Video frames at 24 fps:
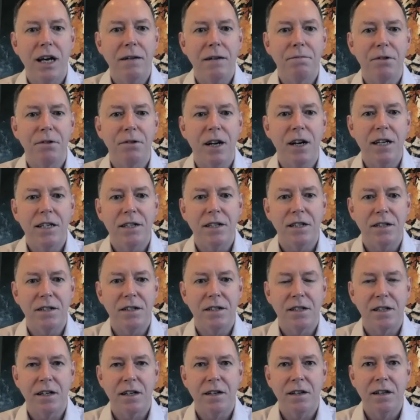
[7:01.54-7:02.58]
price it.
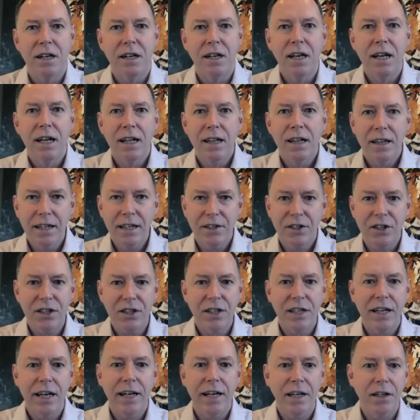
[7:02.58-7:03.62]
So let's
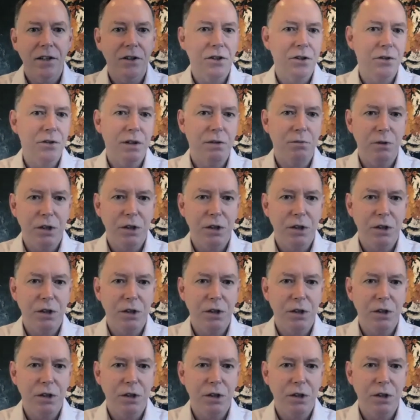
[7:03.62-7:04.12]
just get into it.